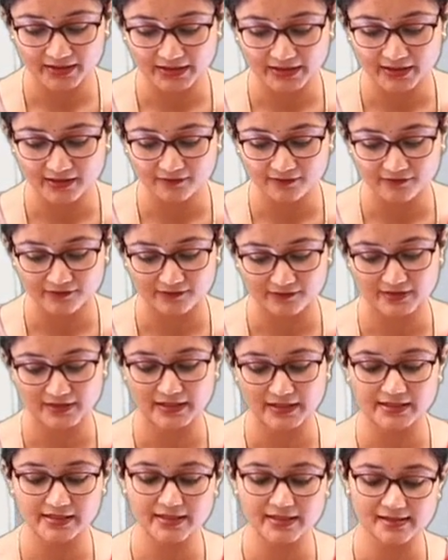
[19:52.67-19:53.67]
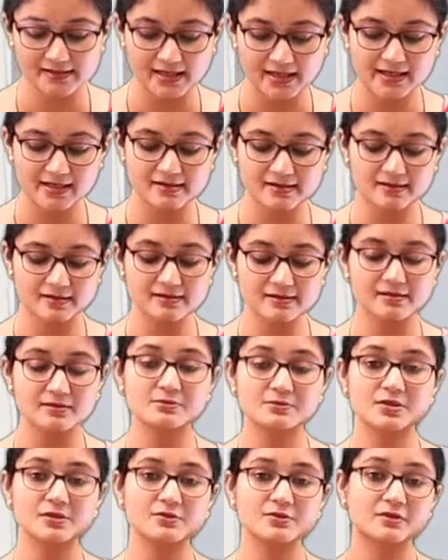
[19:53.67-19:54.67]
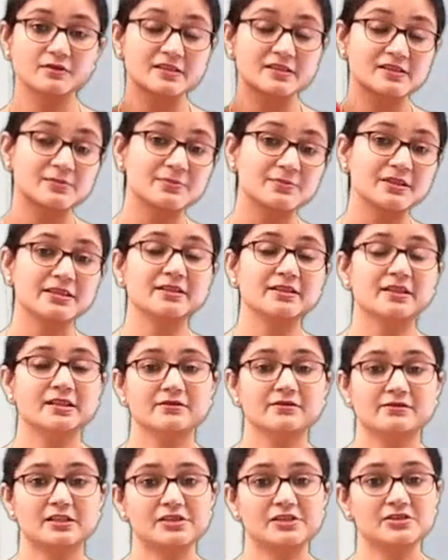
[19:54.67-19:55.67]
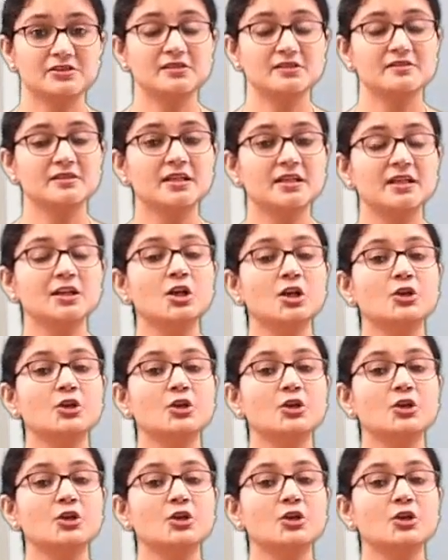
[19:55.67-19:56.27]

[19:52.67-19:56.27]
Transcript: If any signs and symptoms of respiratory infection is there,